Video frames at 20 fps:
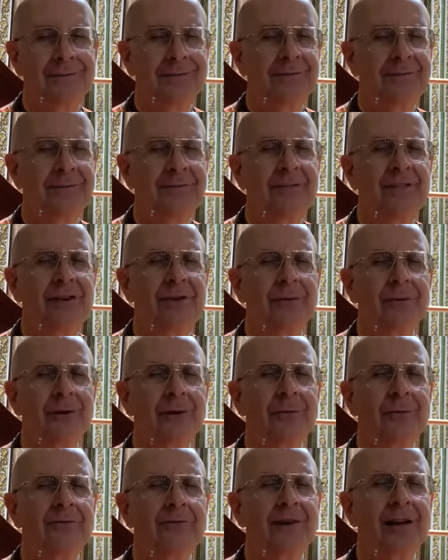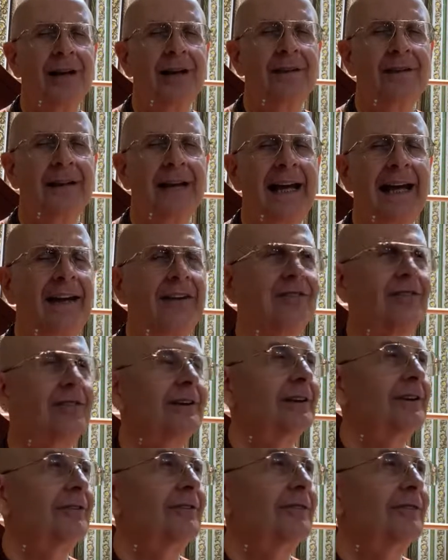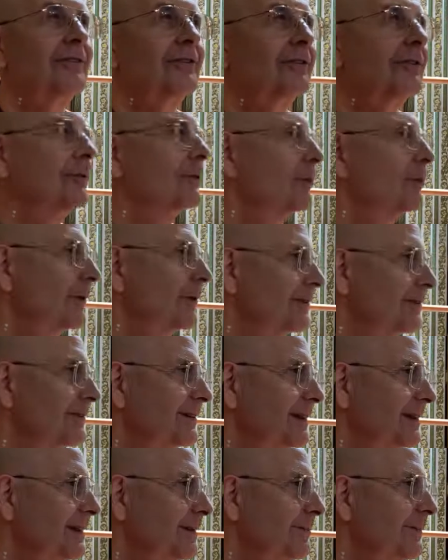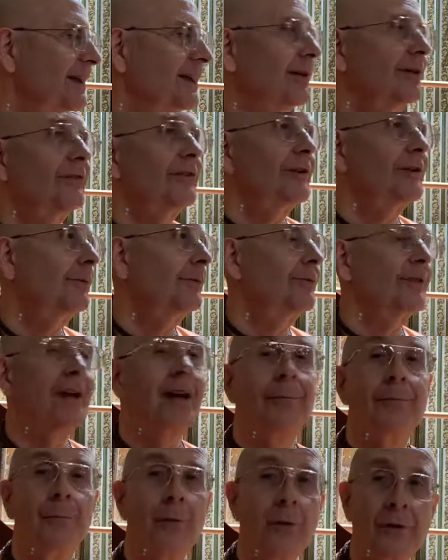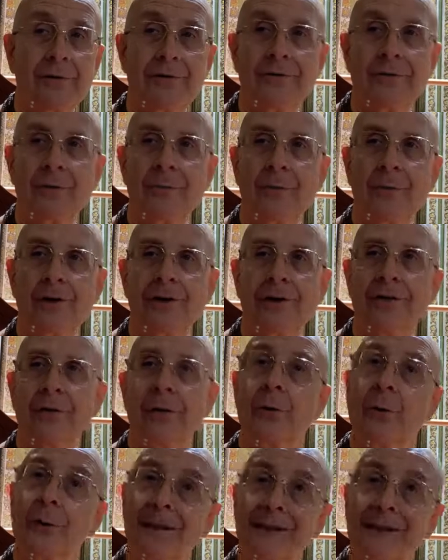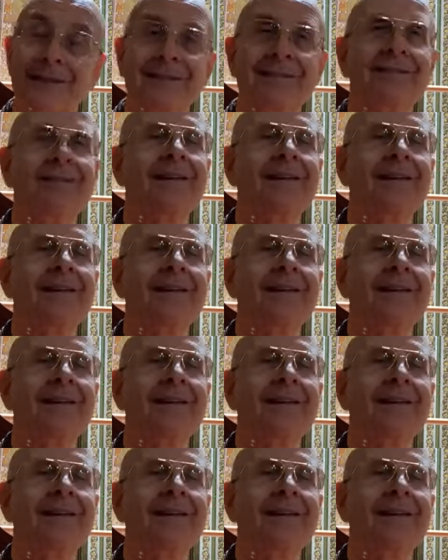And Vidura was not actually considered royalty because he was not born from one of the queens,